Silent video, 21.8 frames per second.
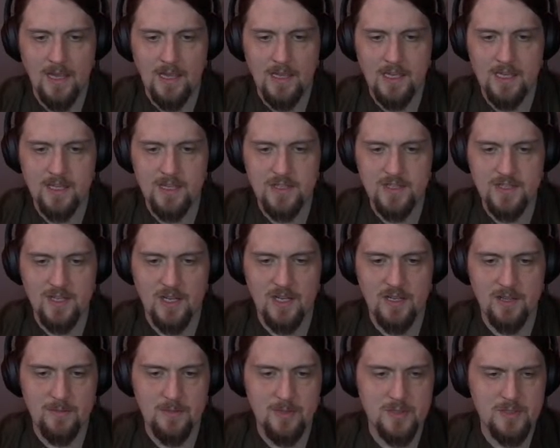he
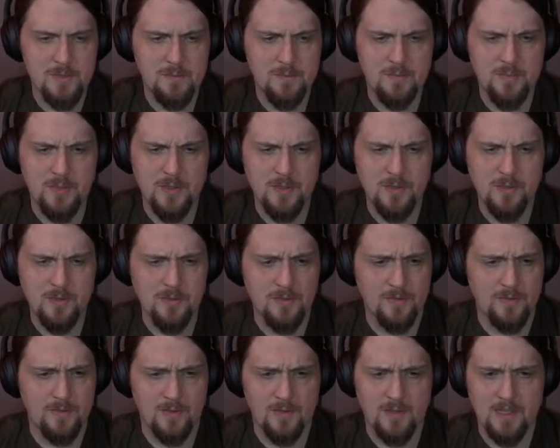saw the most
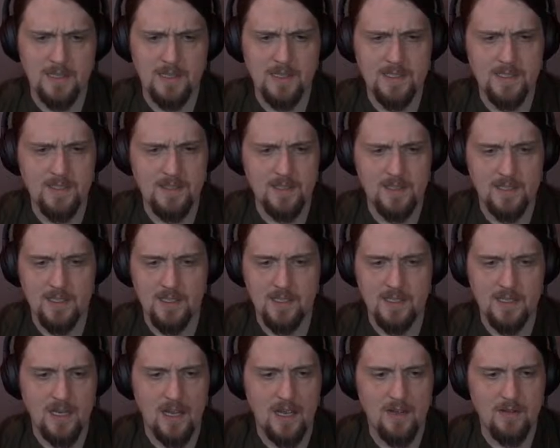beautiful lady that he
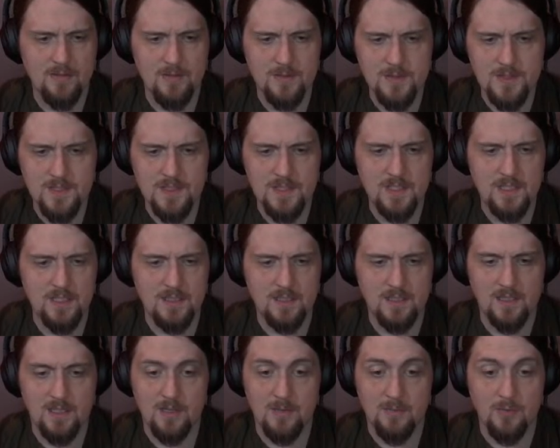had ever
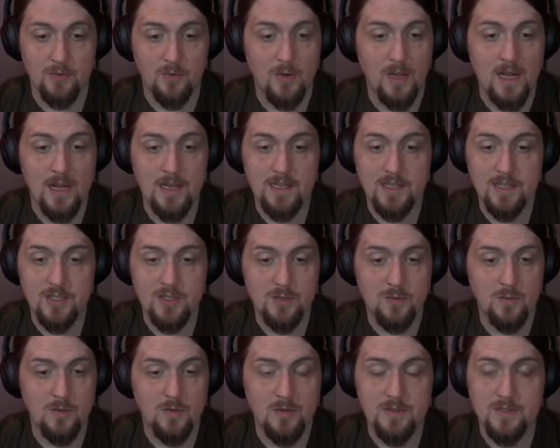seen come riding
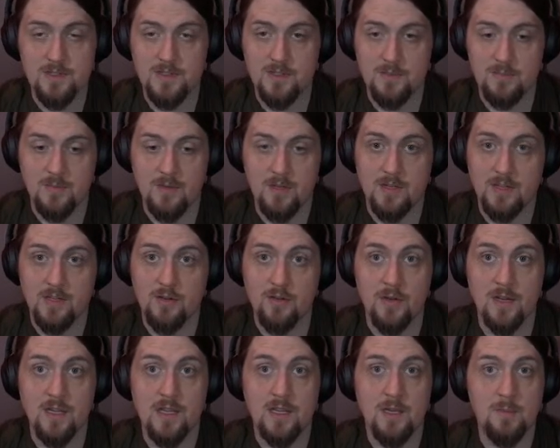towards him on a
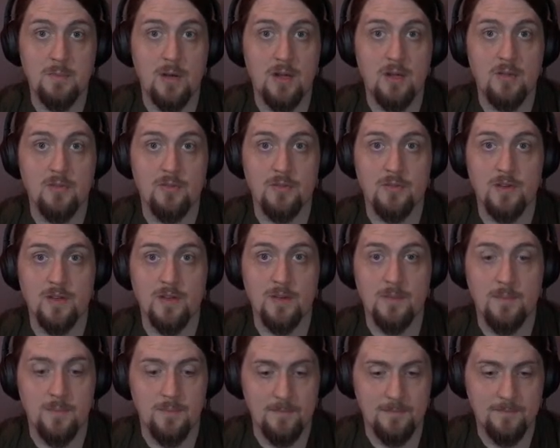gray palfrey,
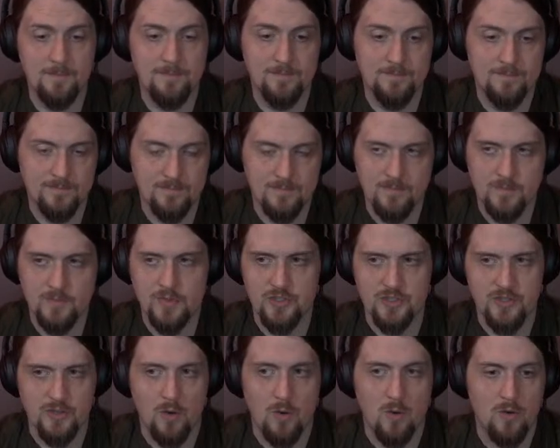which
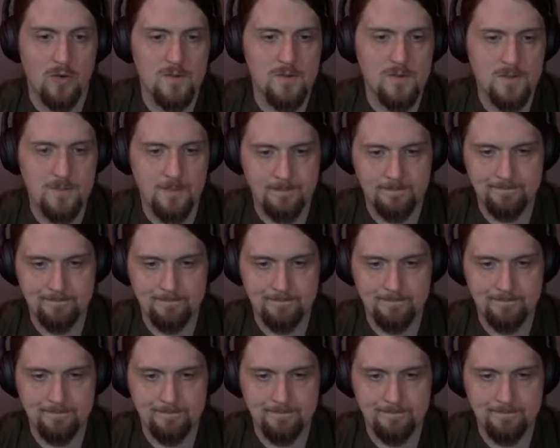is a horse.